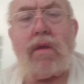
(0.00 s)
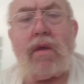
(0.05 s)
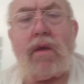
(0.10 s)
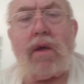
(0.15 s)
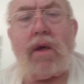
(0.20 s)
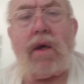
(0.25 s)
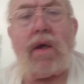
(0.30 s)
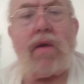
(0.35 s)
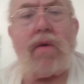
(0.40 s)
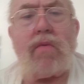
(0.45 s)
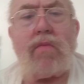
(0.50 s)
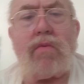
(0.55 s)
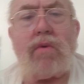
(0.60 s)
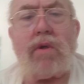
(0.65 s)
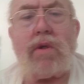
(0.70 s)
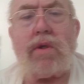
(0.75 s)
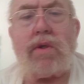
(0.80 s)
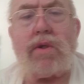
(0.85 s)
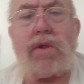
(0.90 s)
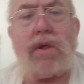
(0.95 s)
I don't
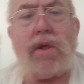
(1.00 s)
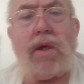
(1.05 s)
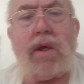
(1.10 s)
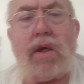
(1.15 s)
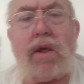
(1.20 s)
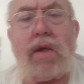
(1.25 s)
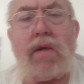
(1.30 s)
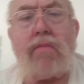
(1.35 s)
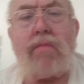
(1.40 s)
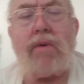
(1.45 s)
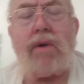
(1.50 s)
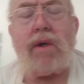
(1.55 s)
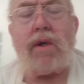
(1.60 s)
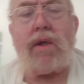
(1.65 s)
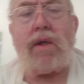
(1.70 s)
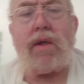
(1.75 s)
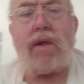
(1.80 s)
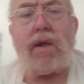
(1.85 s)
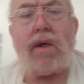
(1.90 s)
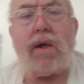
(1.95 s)
want to see
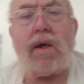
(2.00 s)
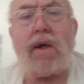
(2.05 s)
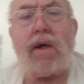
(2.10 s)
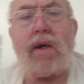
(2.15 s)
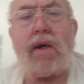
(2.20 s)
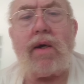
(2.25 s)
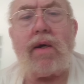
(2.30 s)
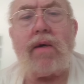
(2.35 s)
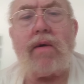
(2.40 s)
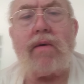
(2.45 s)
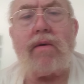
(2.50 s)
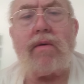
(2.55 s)
anybody die.